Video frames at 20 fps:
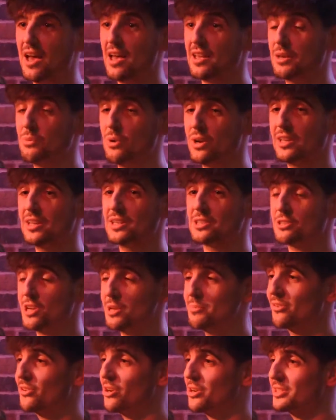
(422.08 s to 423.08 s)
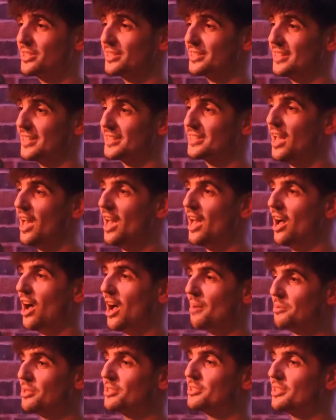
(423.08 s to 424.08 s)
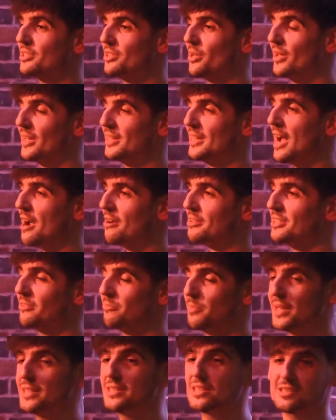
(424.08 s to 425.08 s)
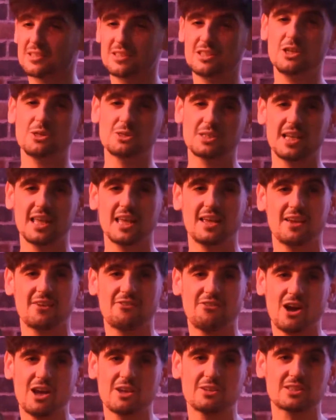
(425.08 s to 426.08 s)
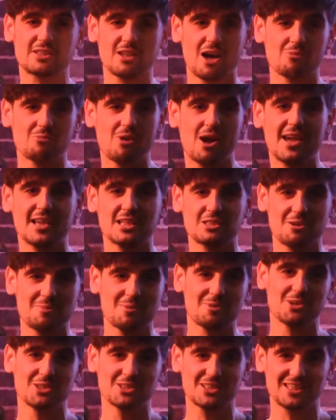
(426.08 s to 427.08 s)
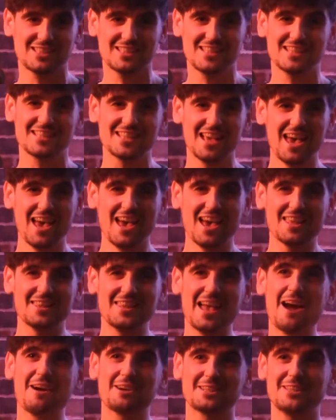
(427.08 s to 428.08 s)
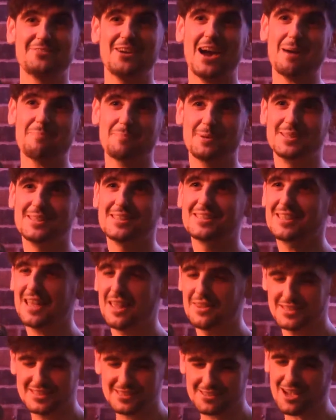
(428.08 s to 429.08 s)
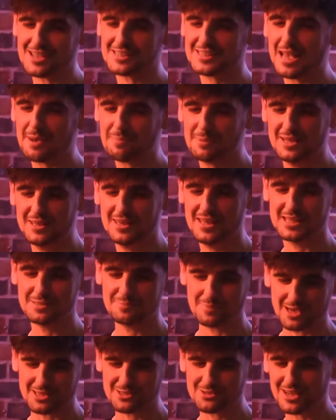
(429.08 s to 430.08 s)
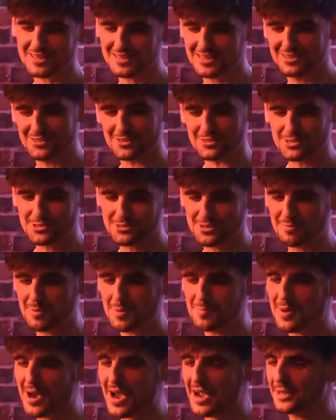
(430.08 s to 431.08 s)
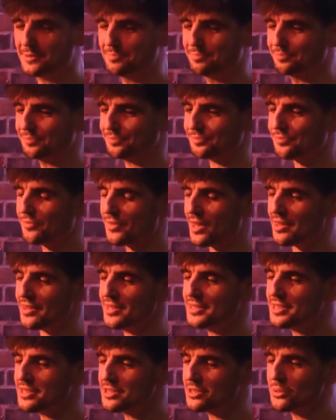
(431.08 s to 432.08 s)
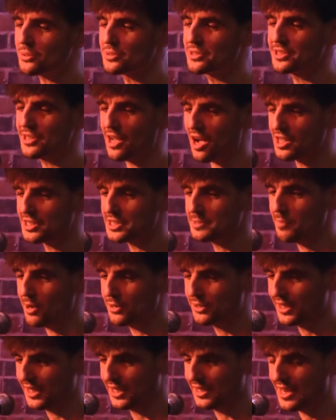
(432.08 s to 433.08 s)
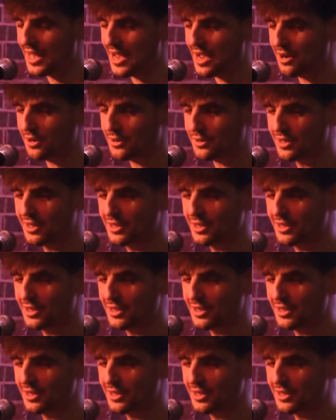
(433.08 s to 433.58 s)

he wanted a stream of consciousness. I'm used to doing narrative pieces, and usually if I start writing a stream of consciousness, narrative happens, and it starts happening this, but I tried to sort of strip it back. This is called Start Smoking Now.